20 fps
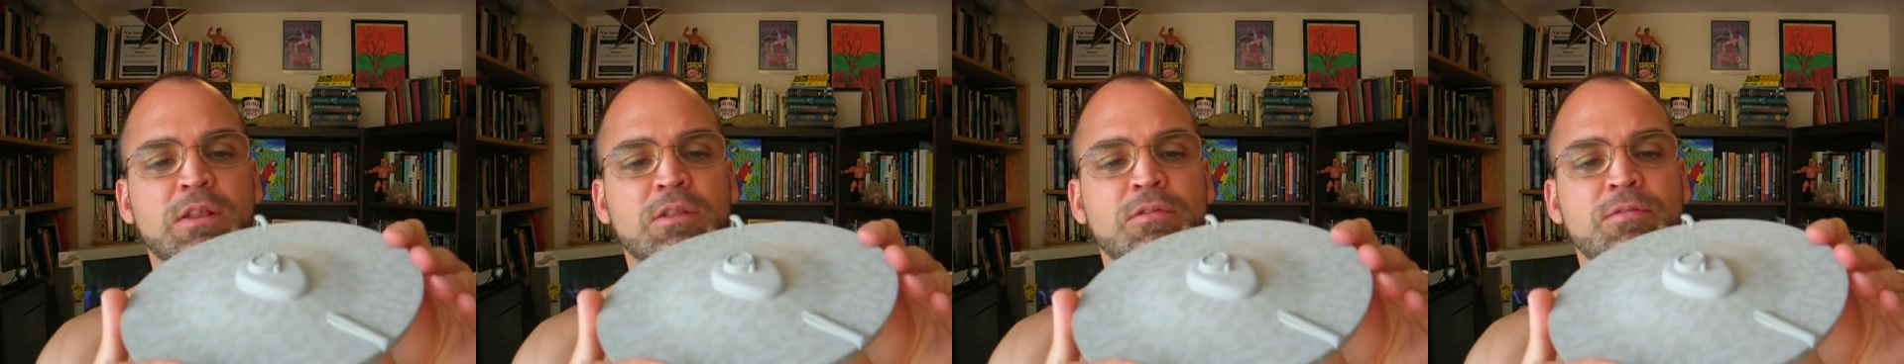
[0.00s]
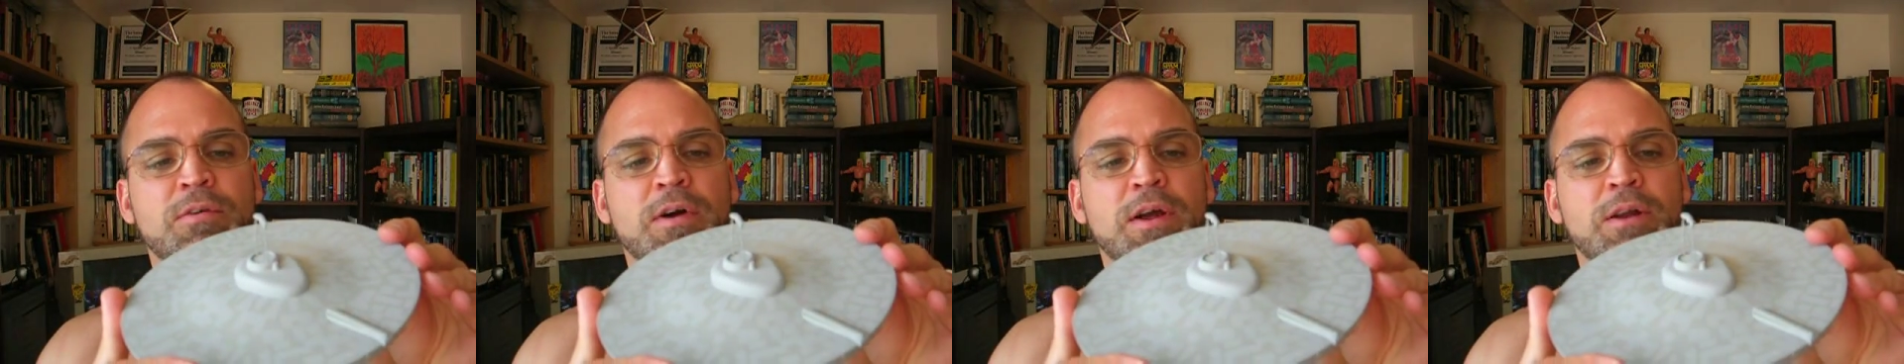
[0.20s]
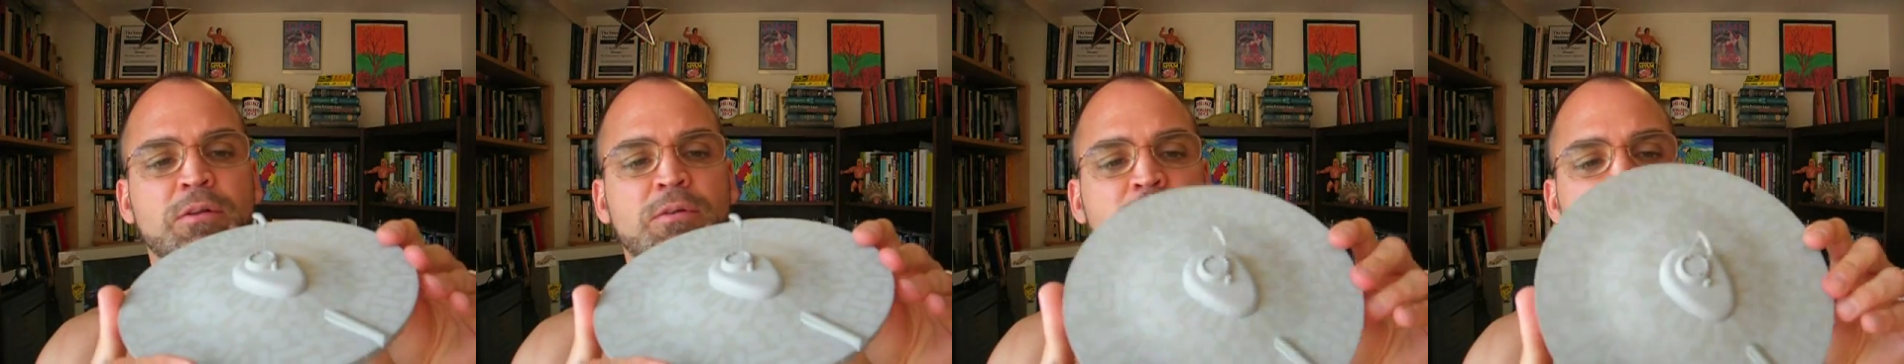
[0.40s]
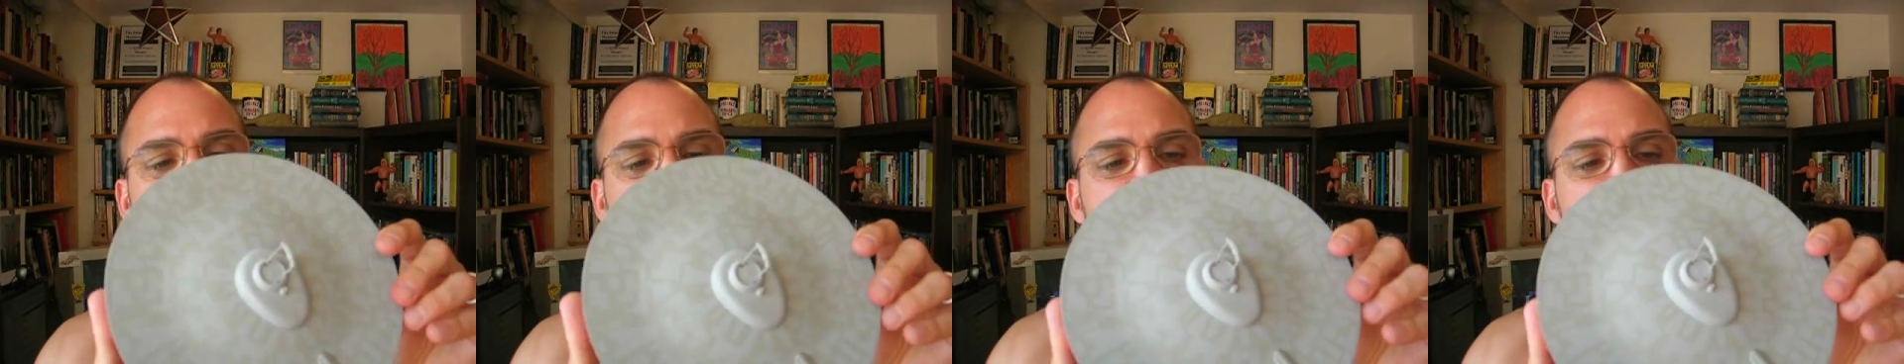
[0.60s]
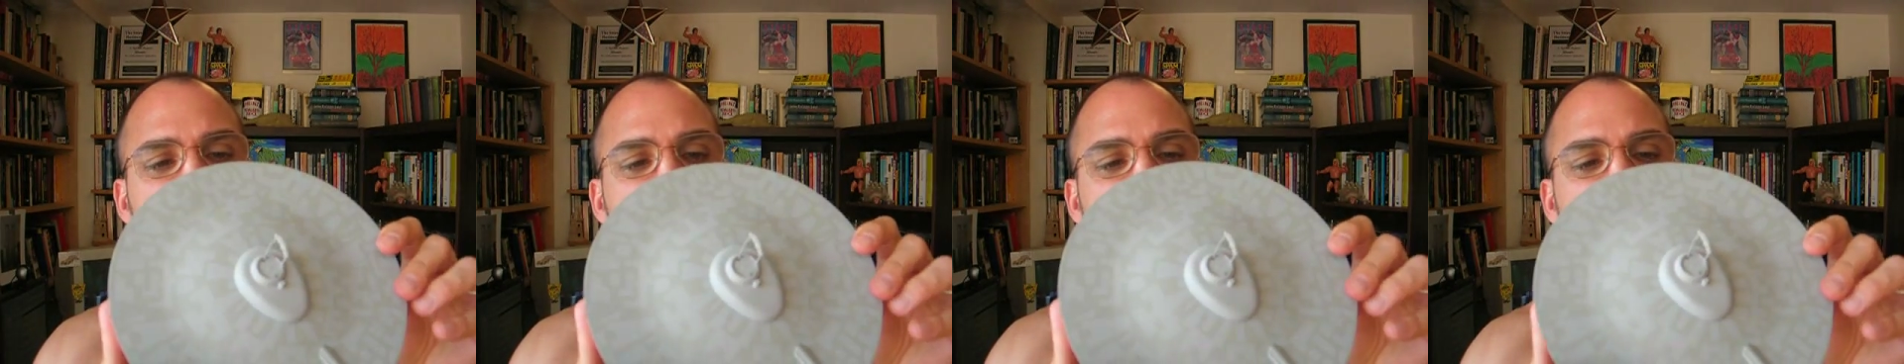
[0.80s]
the final
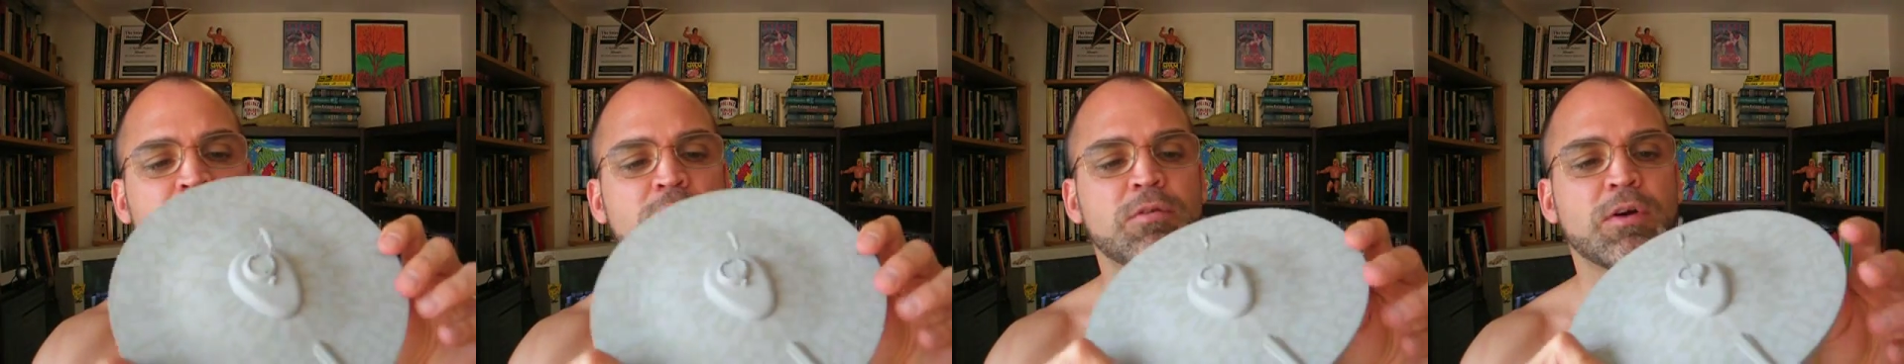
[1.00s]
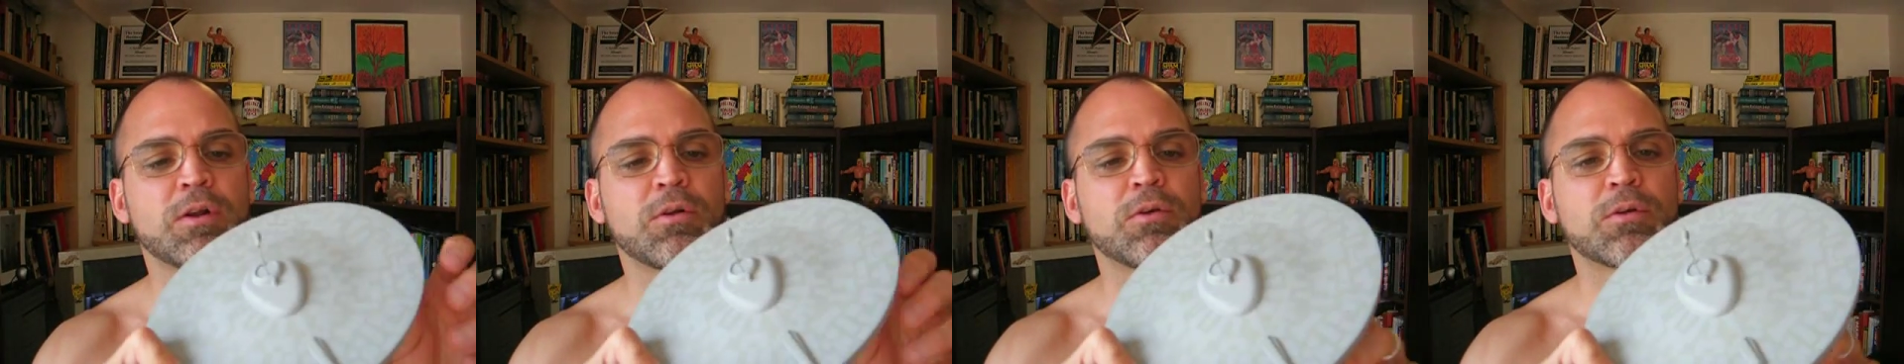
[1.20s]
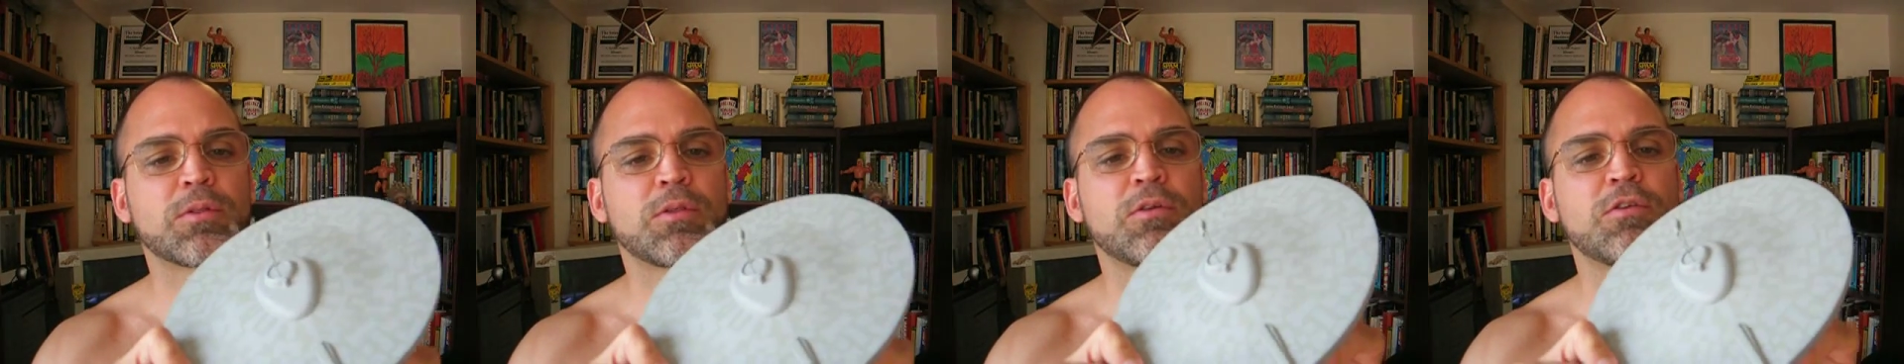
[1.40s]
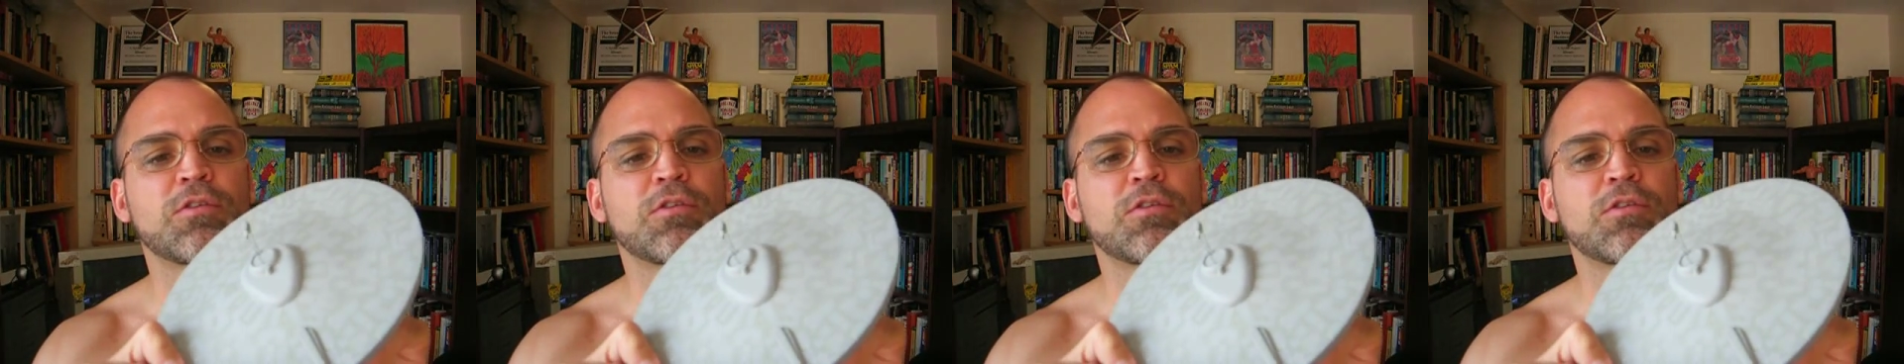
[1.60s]
look.